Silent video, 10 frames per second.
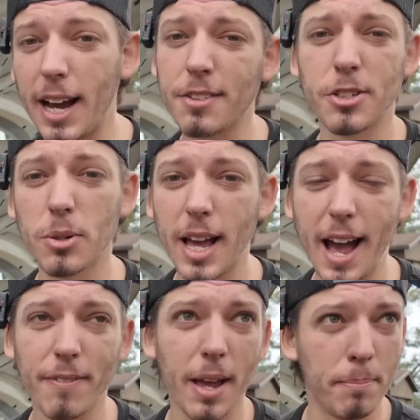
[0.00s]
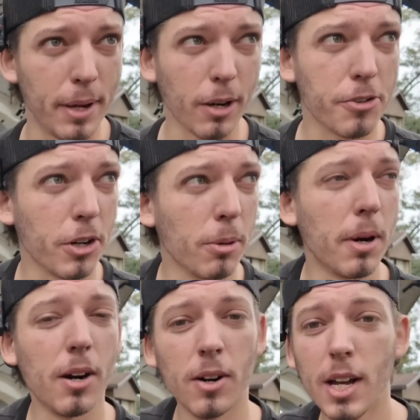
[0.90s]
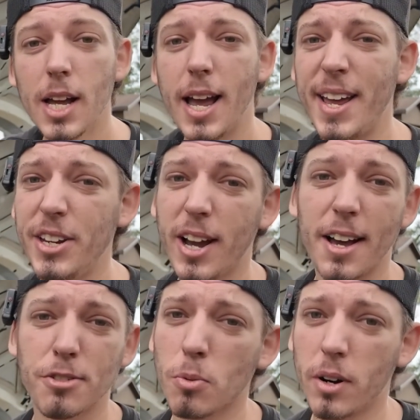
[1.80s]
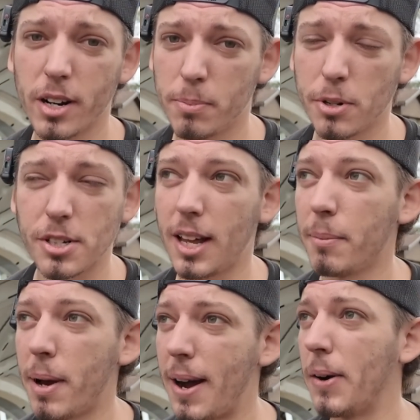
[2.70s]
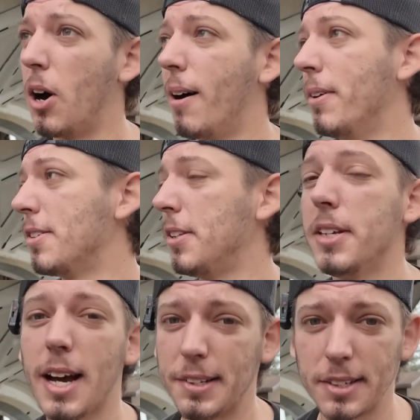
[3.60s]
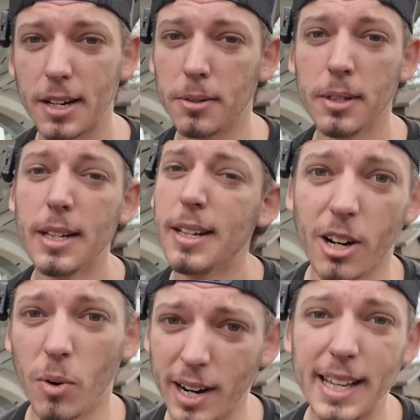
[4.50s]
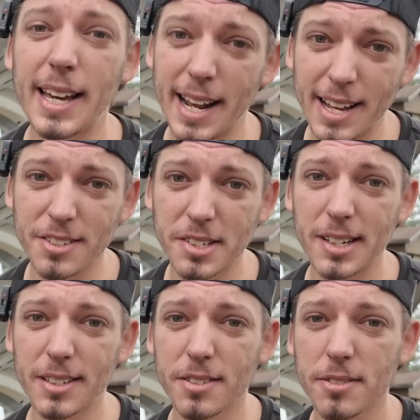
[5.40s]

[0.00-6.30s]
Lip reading: you guys do have a bigger turbo and you guys are wanting to push a lot of power, obviously you guys know you're gonna wanna get head studs.